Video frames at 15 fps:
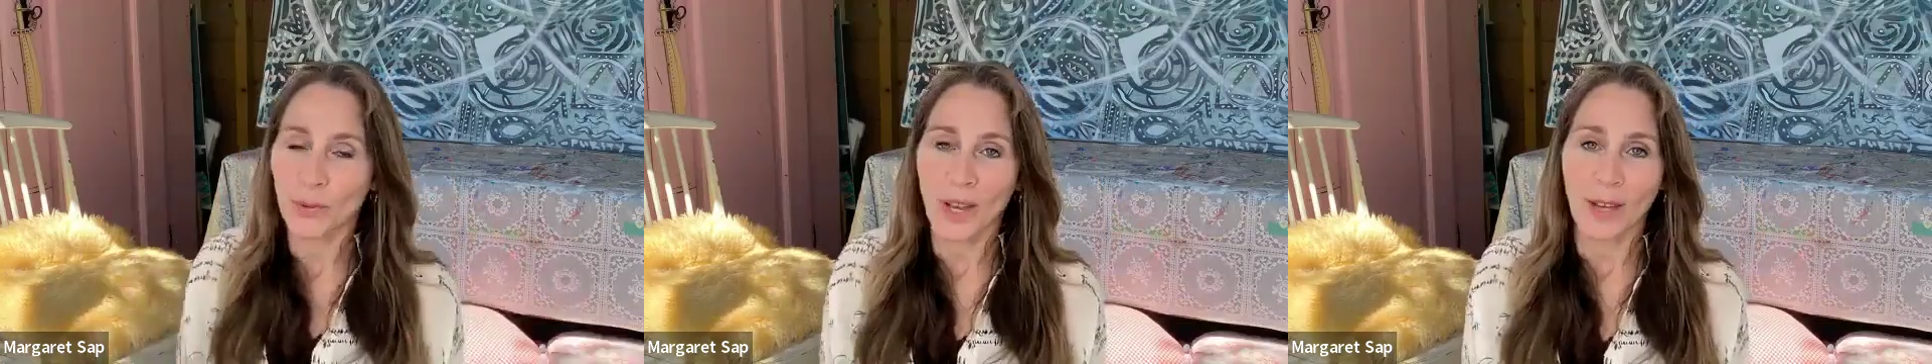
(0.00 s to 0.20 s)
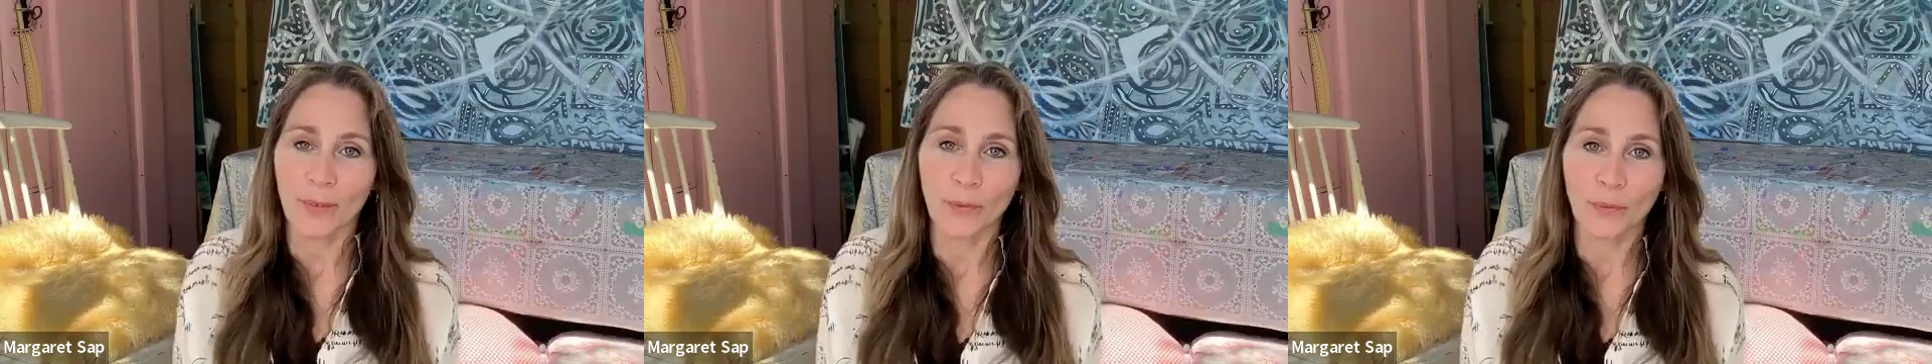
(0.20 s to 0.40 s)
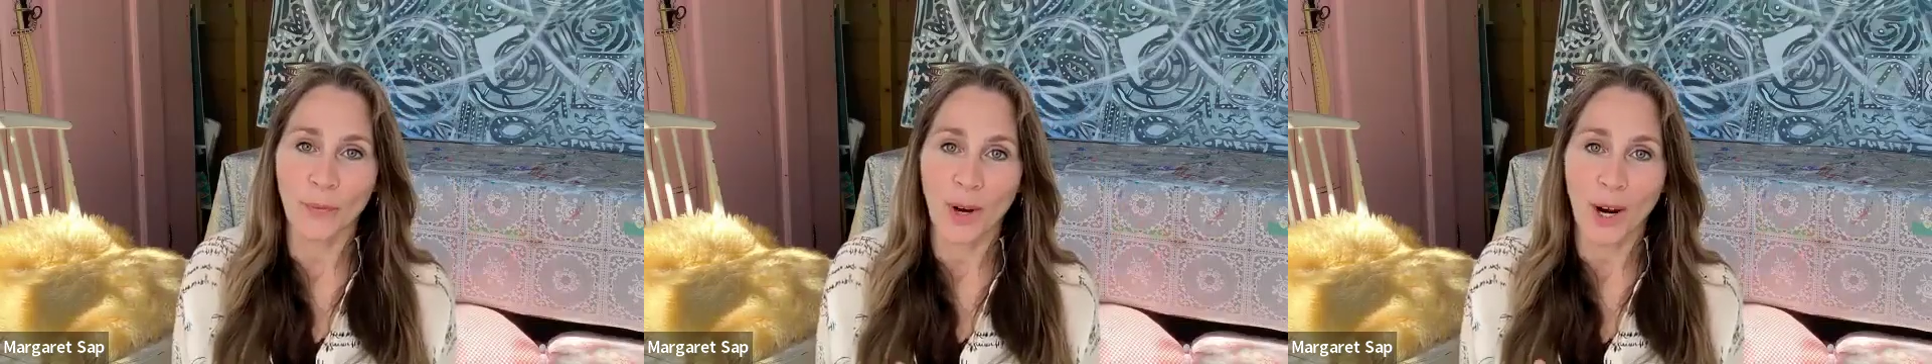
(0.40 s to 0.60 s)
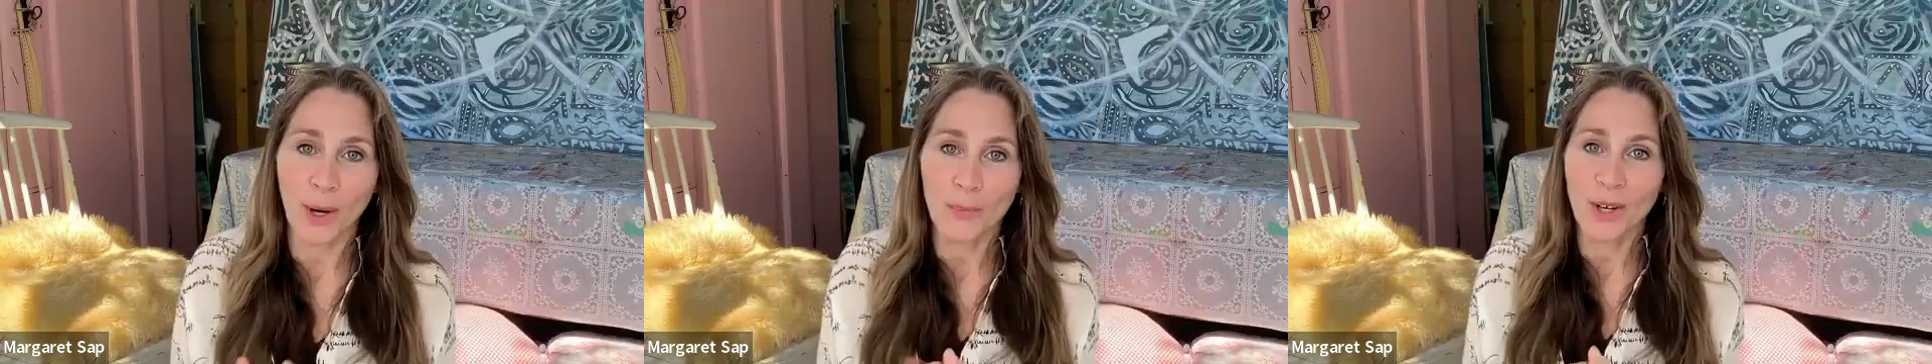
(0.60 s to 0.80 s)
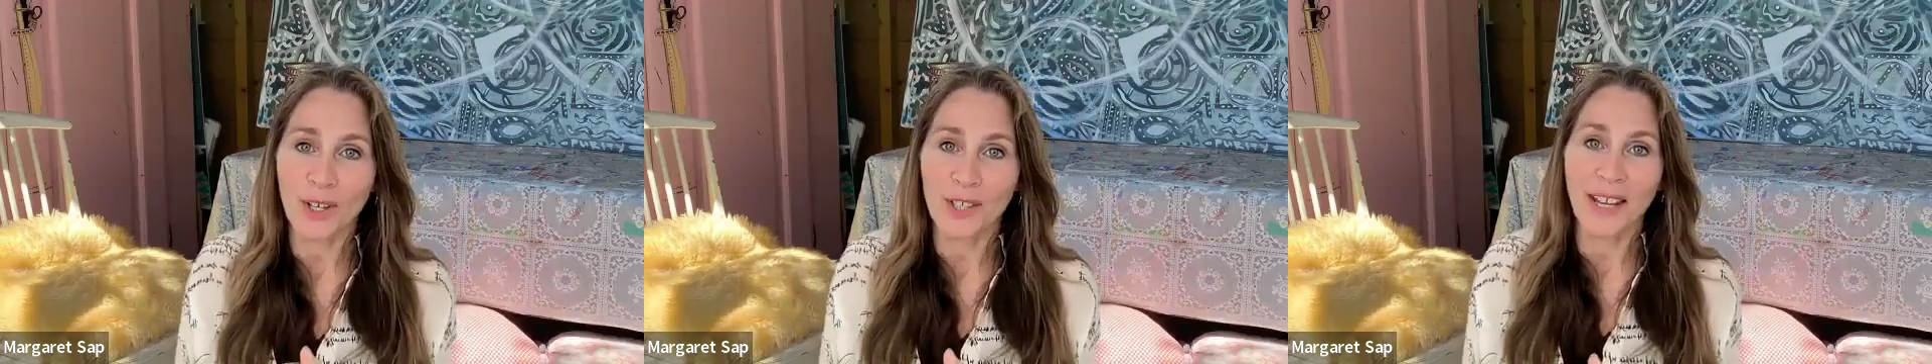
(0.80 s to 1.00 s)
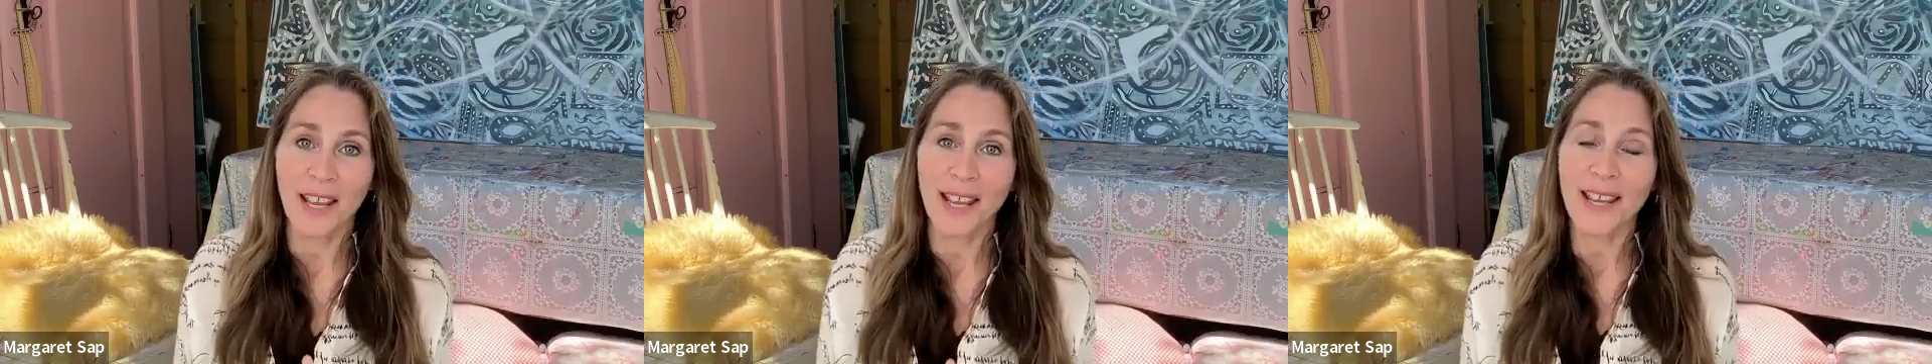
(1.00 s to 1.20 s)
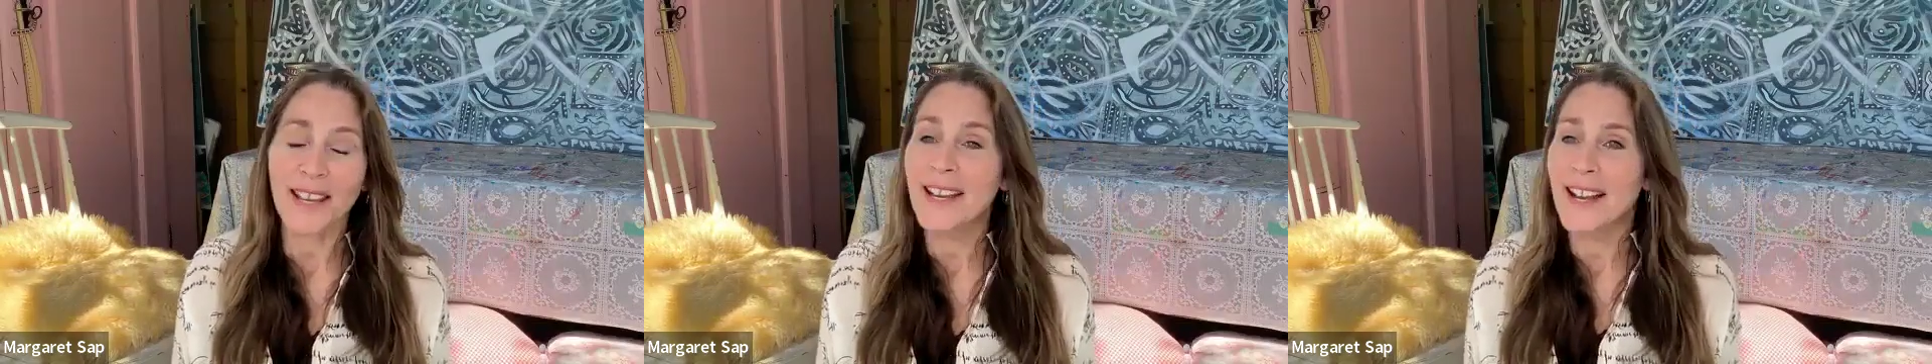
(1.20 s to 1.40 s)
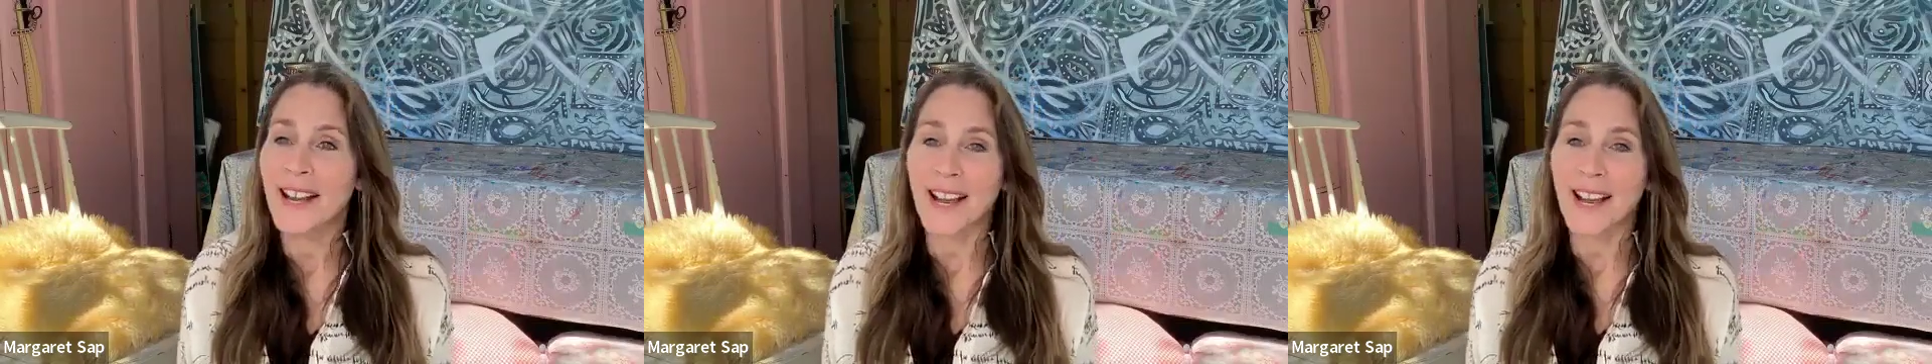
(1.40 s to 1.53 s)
to have a farm one day.